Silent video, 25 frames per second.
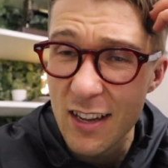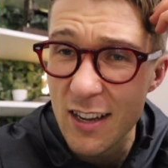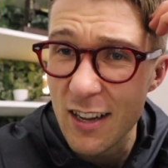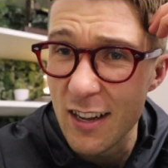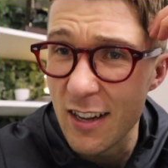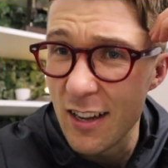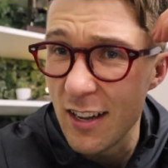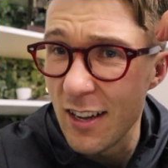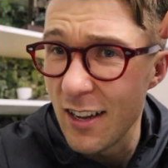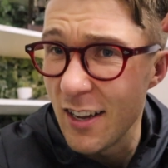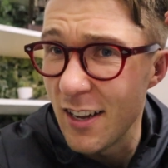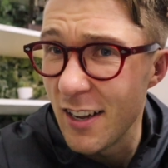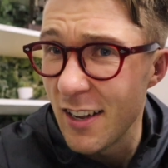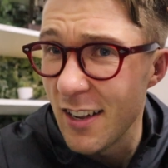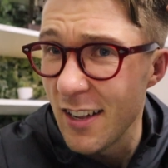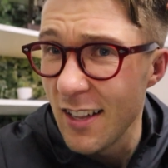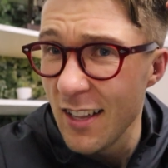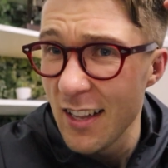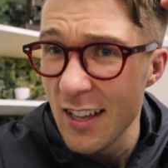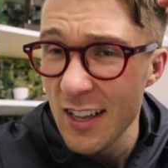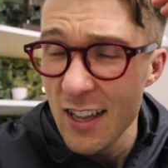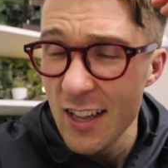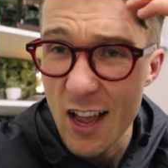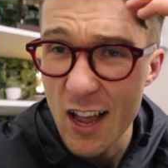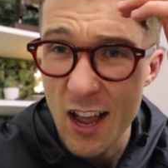Uh,
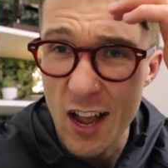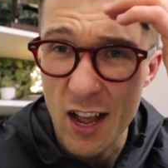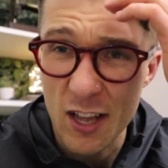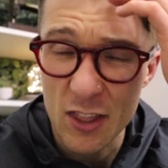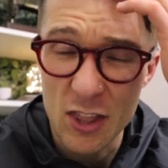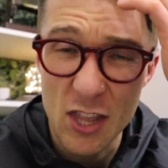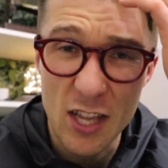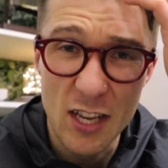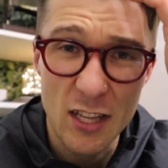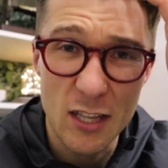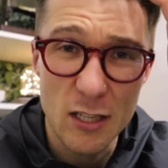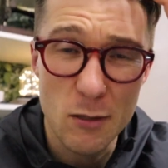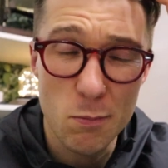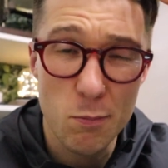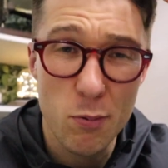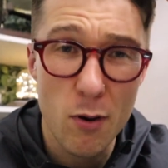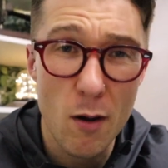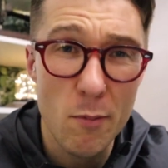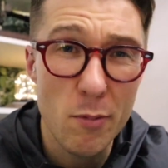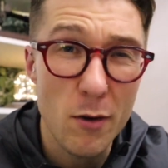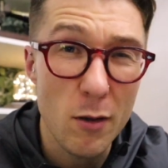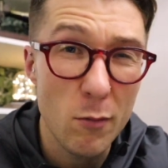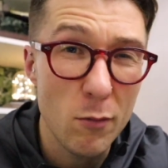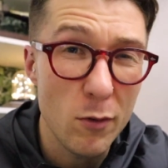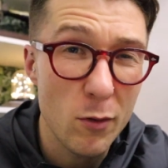I think this
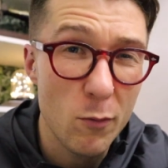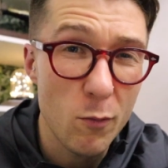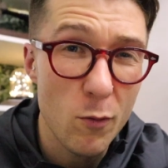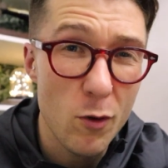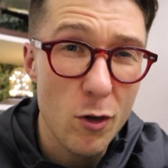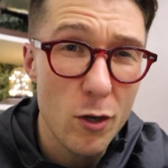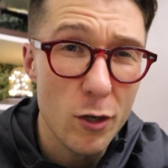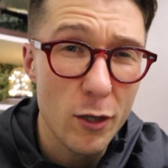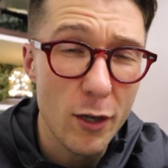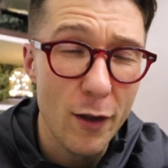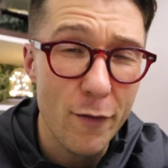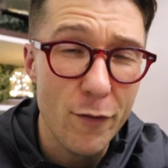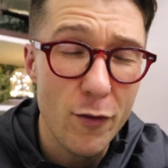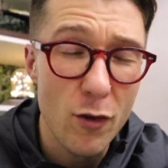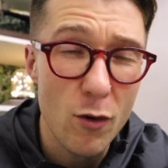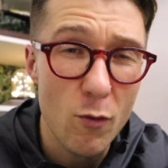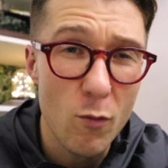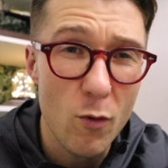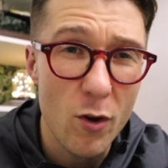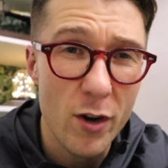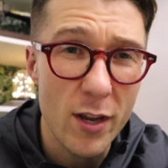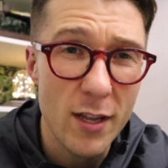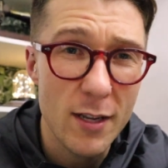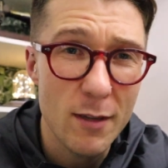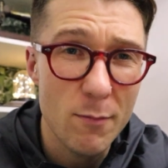probably would work if you
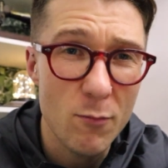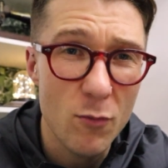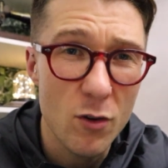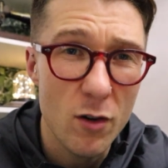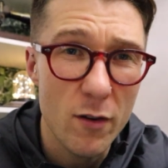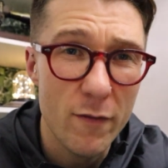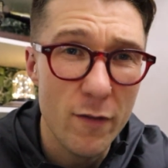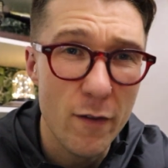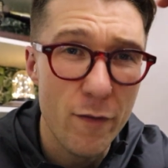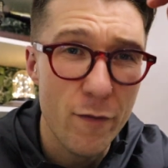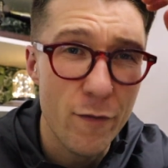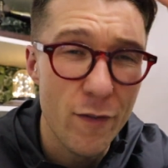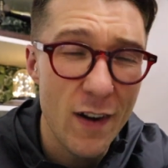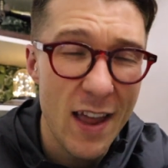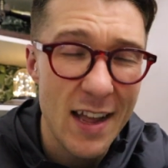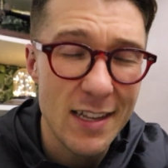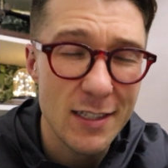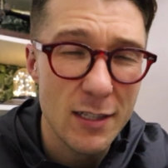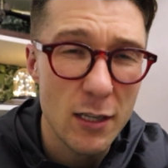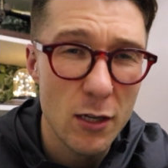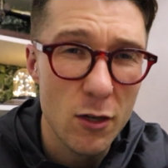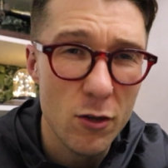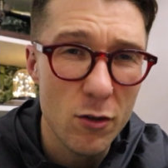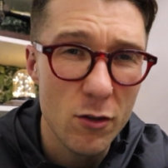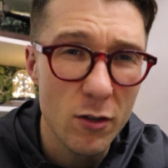wanted more of a
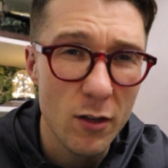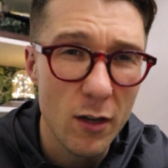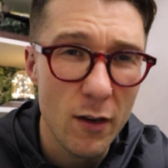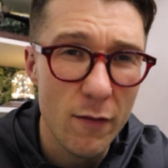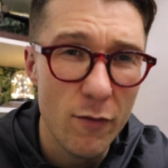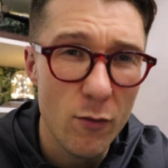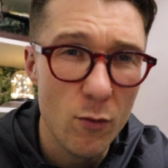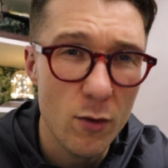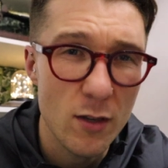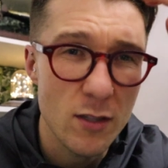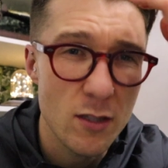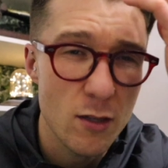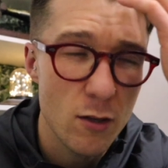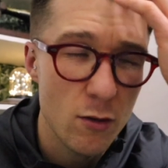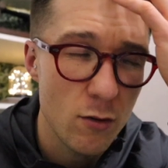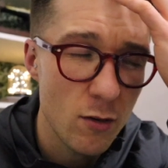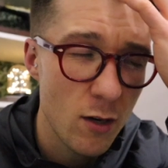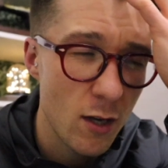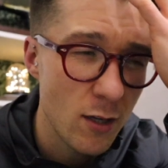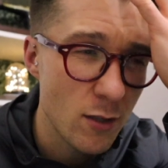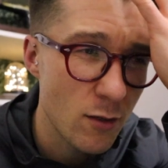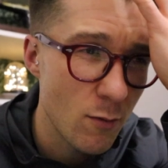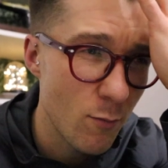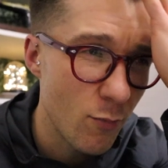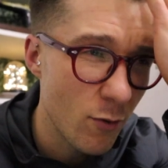flatter look and if you wanted to look
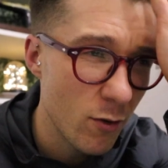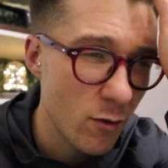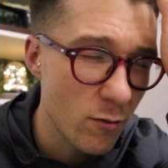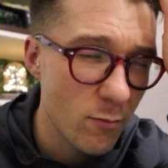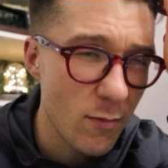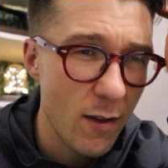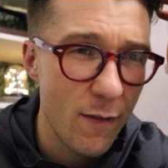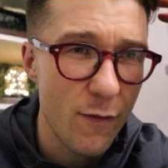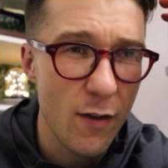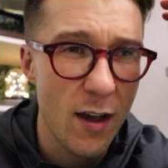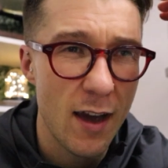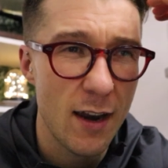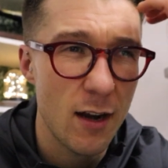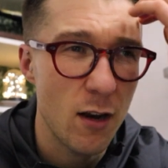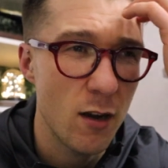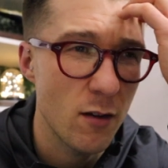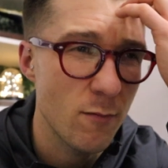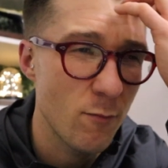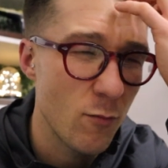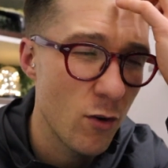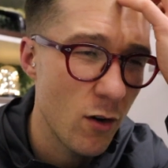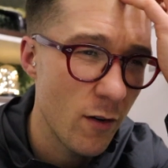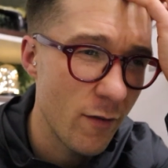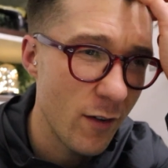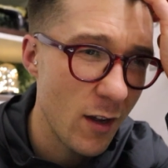like some product, if you had
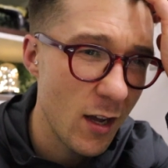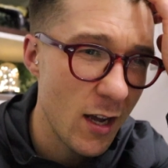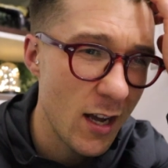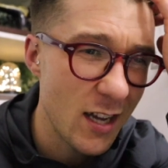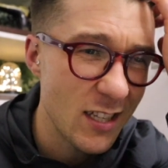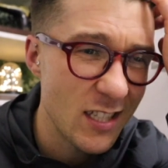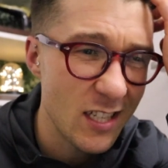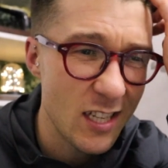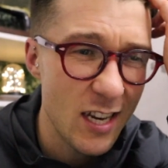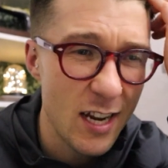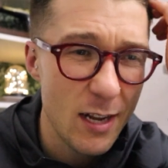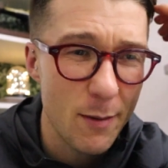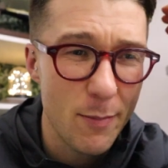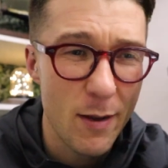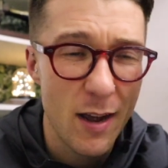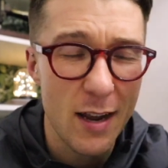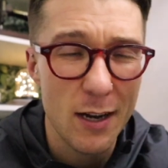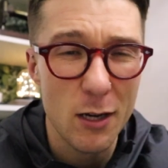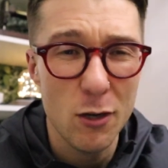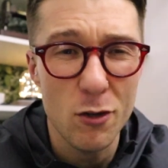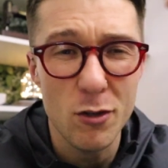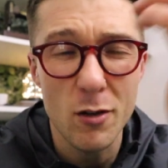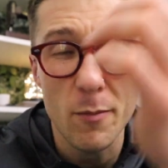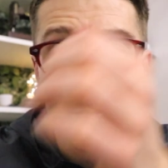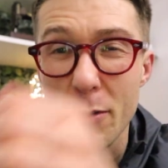like more of a, a slick
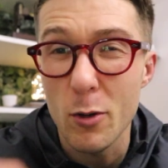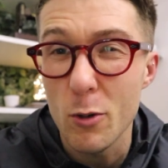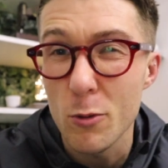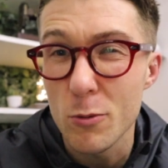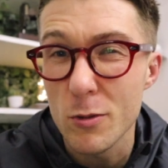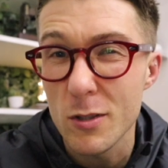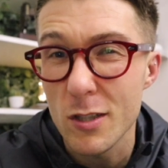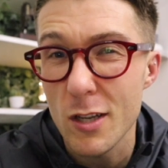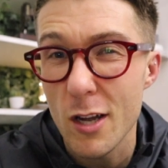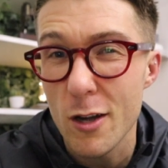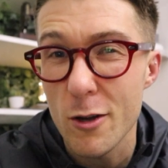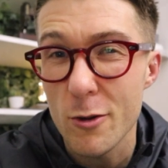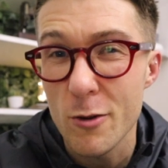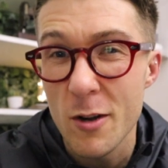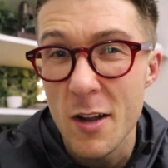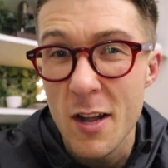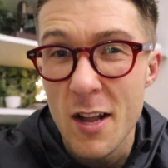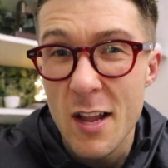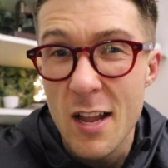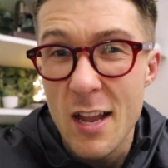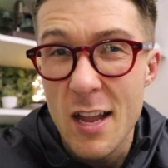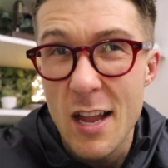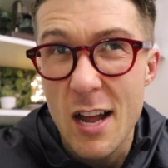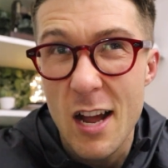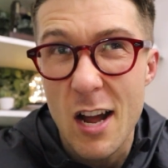back look, but also
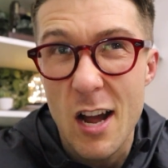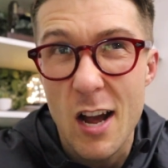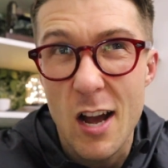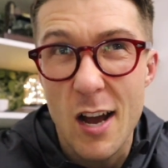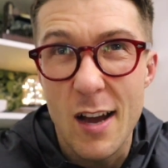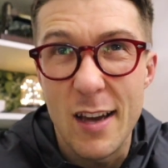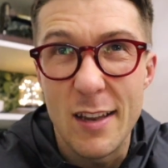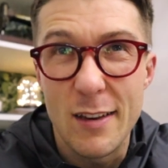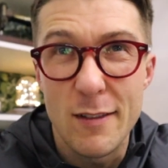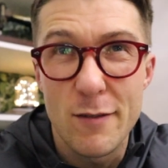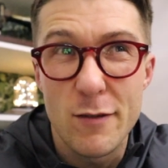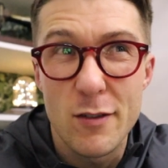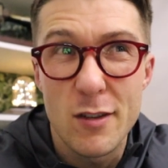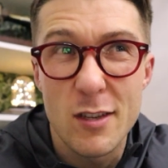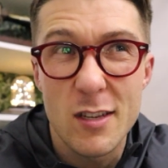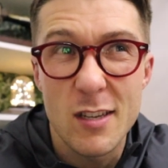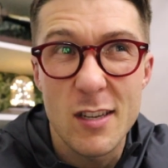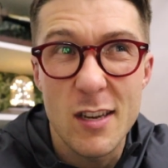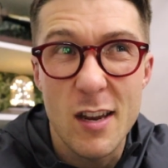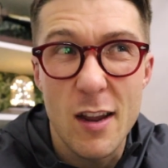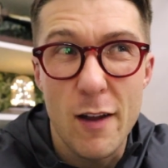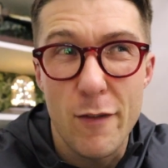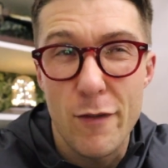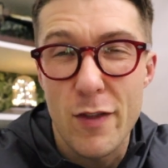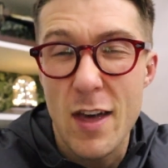i
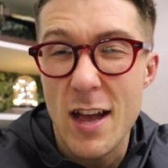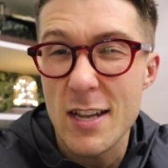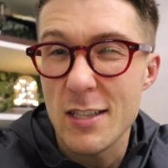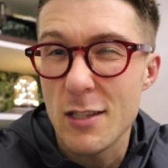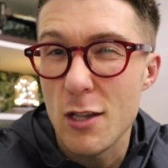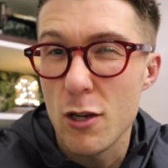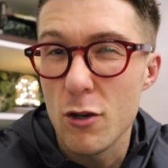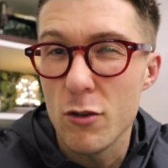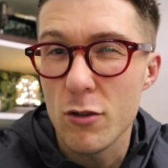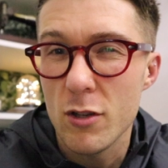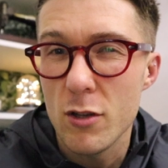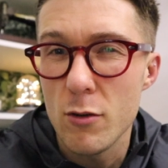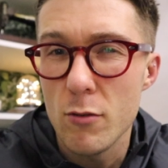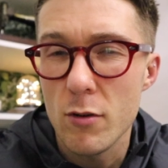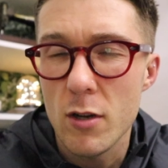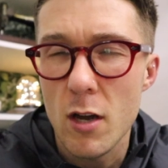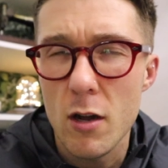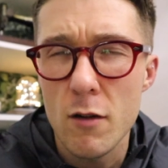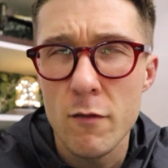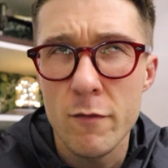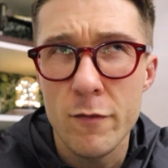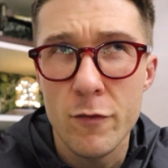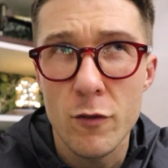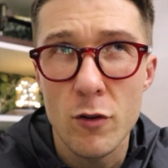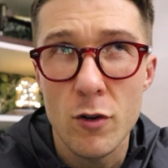if that's the look you were
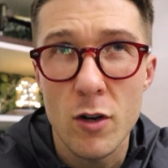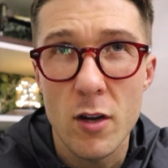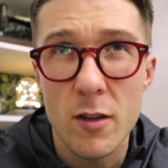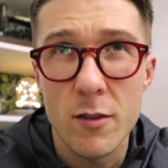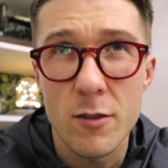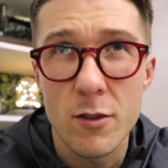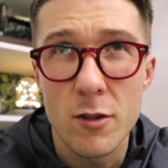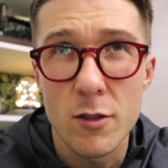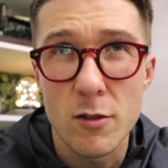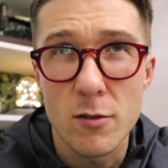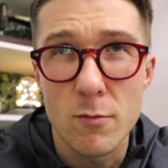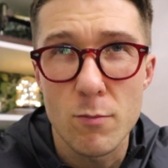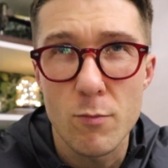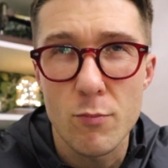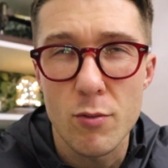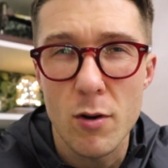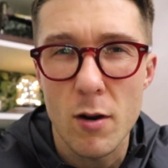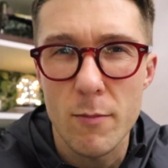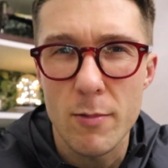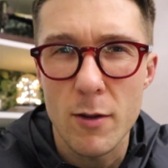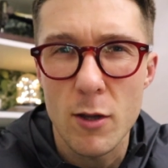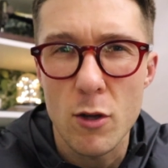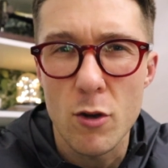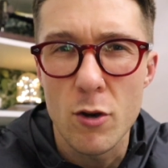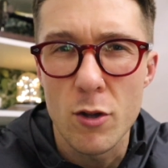going for, there's
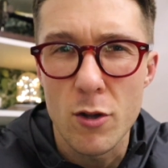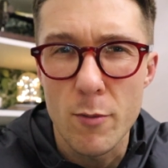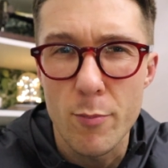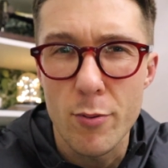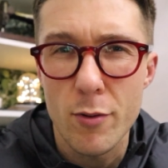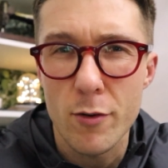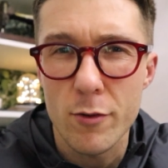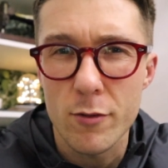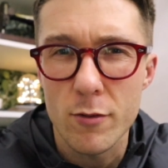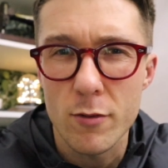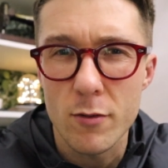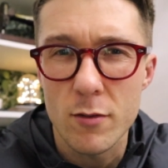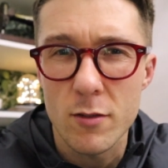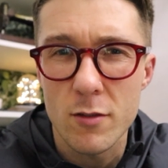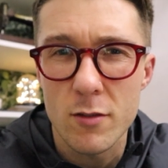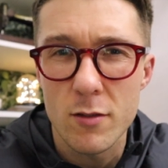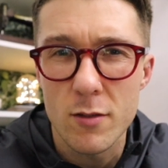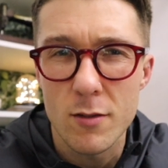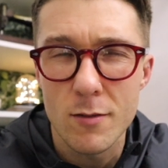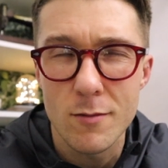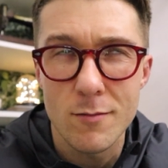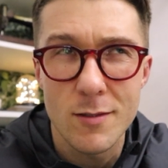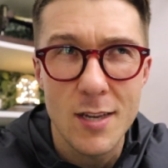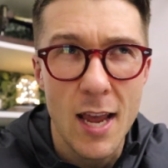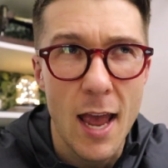probably other
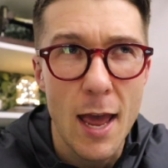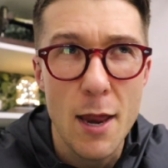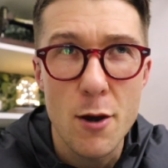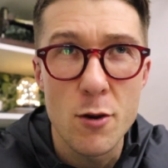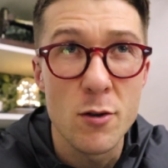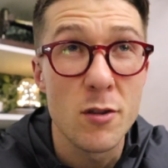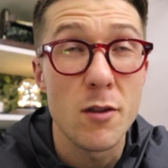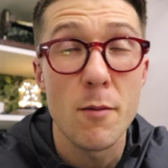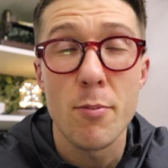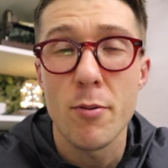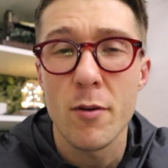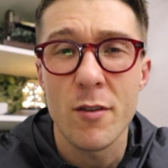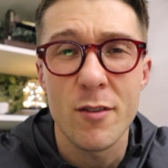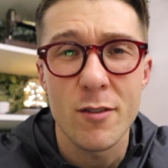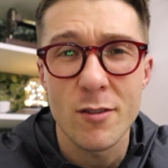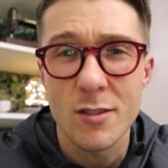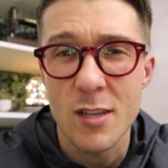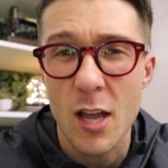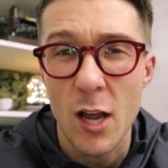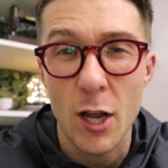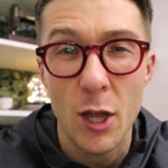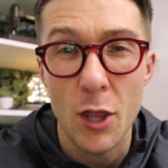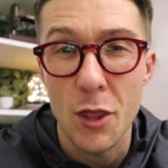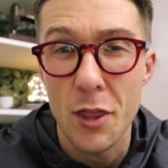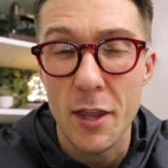products, 10 other
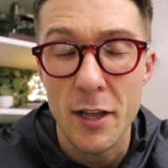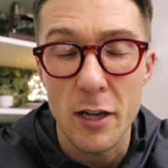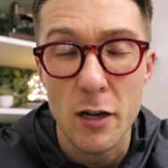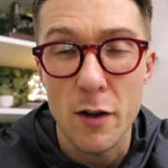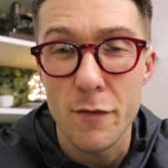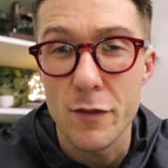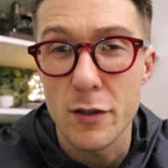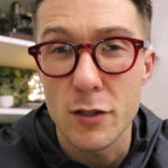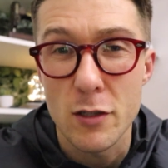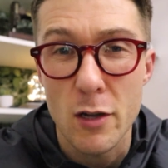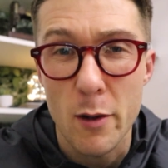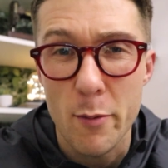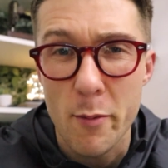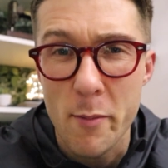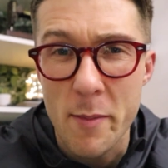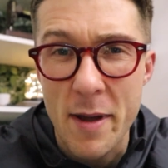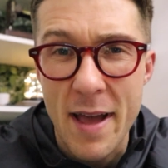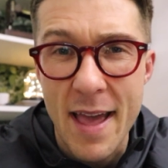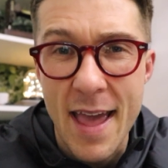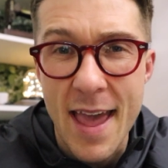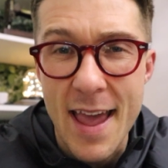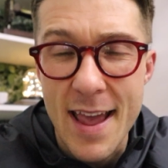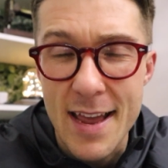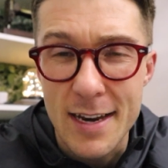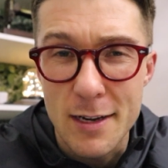products I can think off the top of
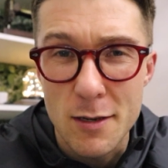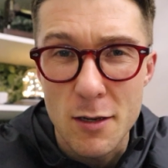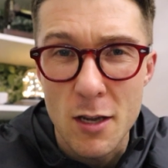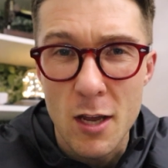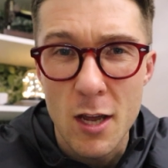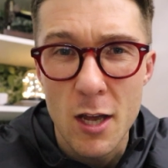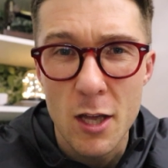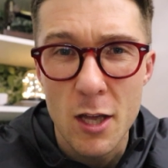my head